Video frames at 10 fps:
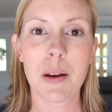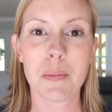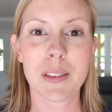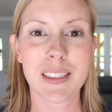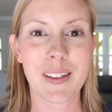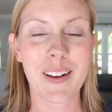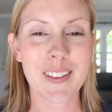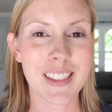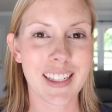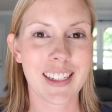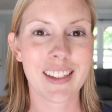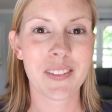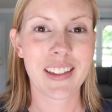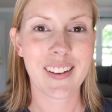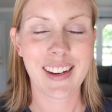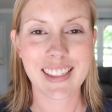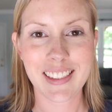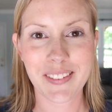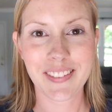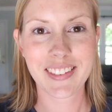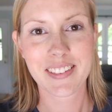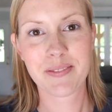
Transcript: up so I'll check in with you guys soon